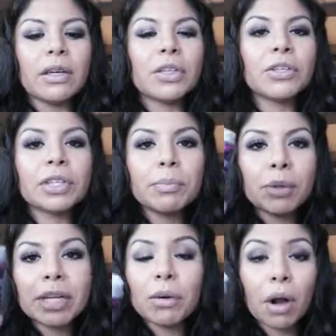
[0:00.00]
you can
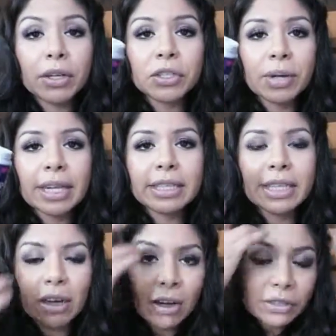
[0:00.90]
put it
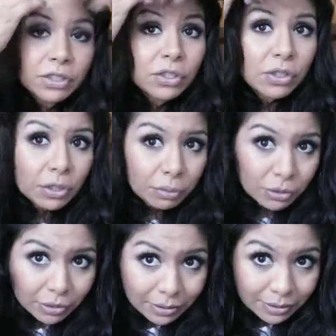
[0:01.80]
directly onto the
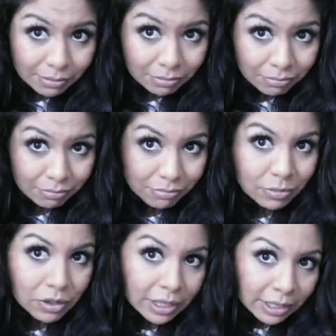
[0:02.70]
roots.
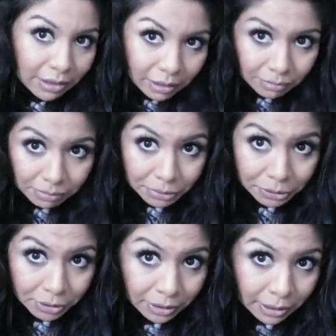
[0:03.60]
Looking in the
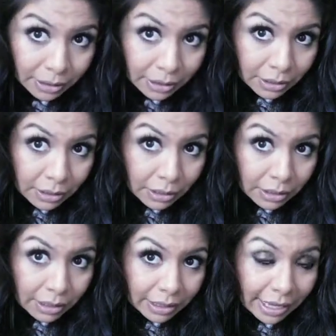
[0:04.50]
mirror,
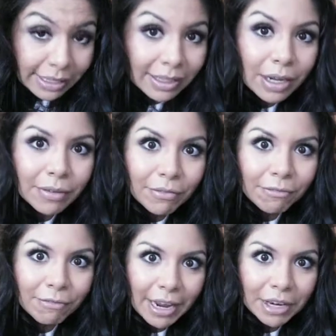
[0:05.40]
like
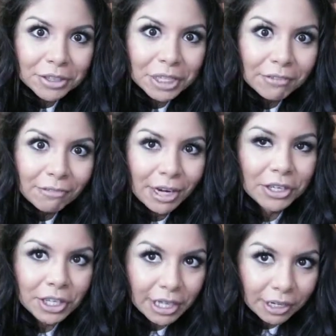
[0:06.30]
very,
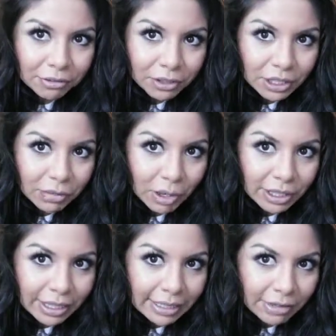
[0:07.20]
very carefully. You want
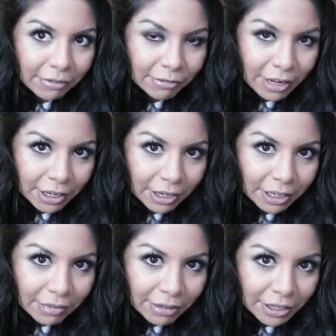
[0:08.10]
to like
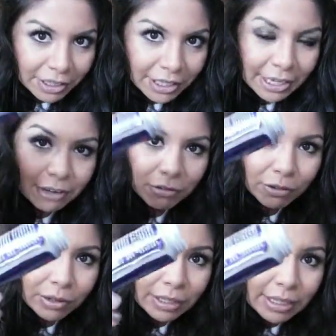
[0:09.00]
very, very
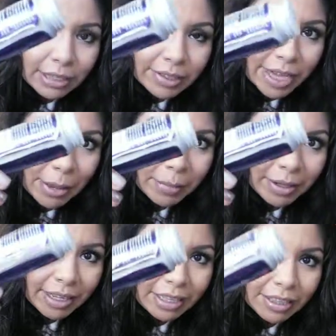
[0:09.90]
careful. Tap
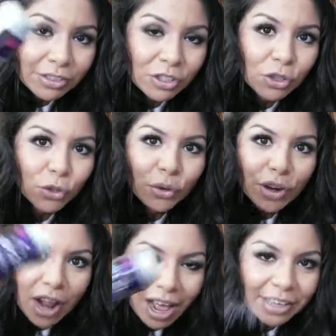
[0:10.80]
it like this. Do
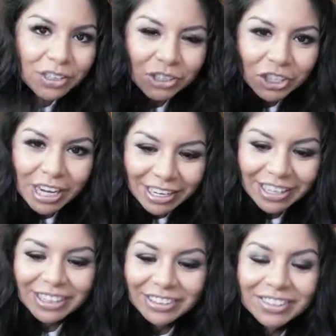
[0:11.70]
not shake
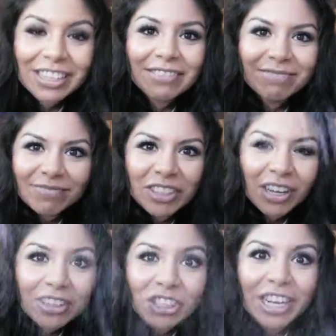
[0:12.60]
it. See? Do
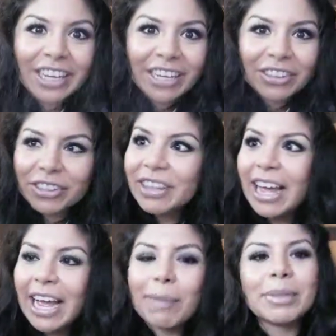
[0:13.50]
not shake it, or
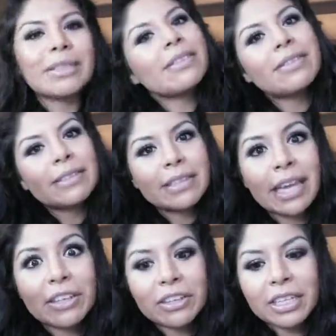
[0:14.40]
that happens,
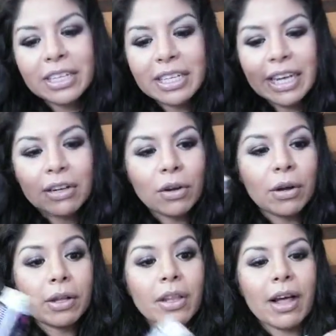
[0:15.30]
and you're gonna get
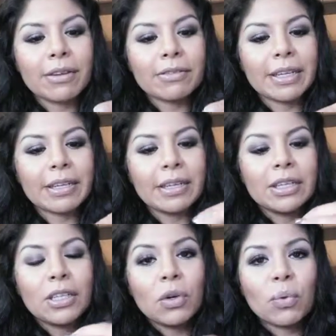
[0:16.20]
a lot of it.
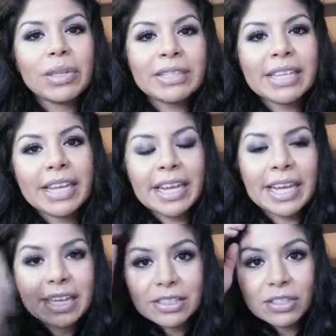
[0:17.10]
Once it
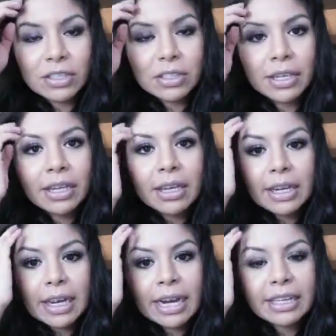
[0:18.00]
hits
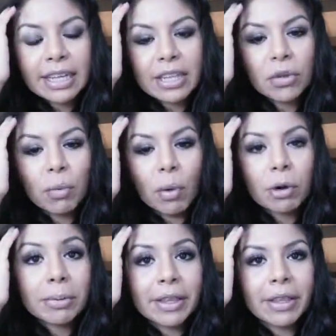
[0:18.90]
kind of like the
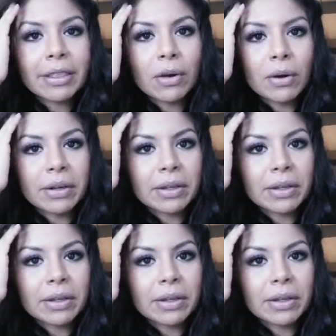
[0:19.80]
warmth and the